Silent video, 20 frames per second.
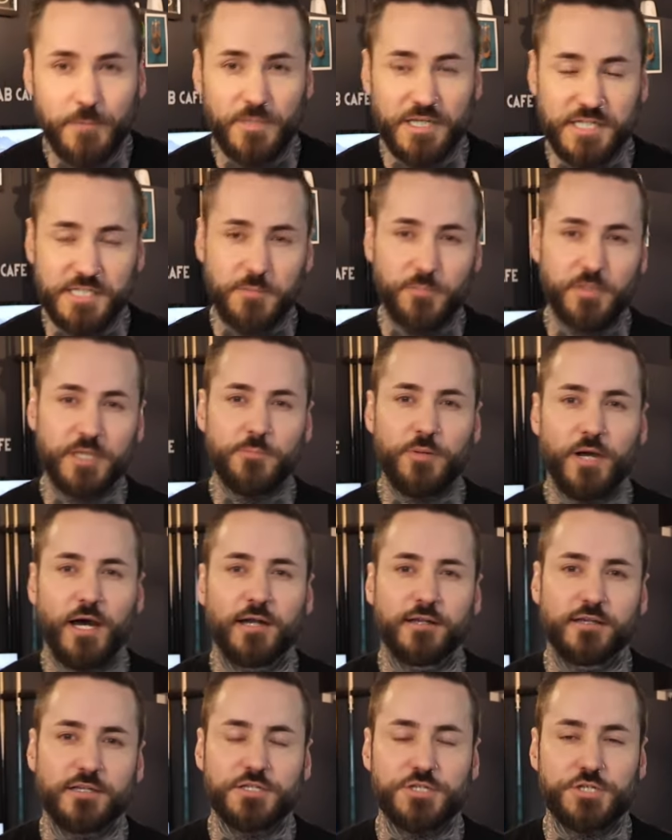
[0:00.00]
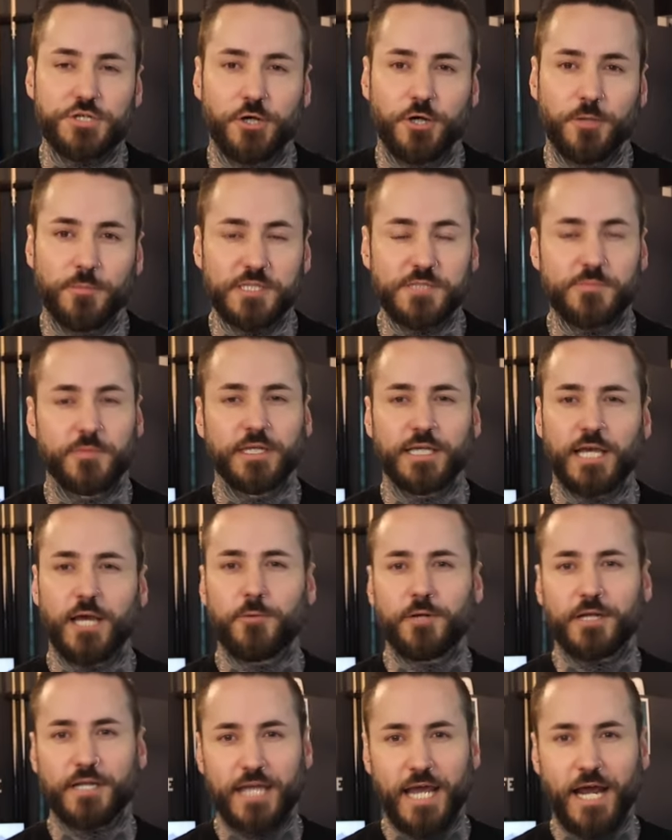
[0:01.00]
because a big part of this job is being
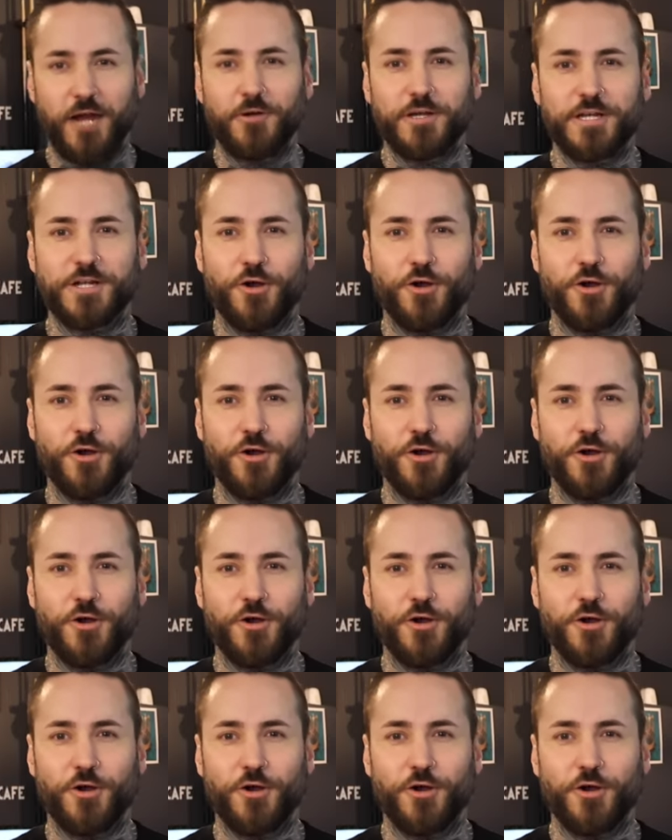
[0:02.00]
able to carry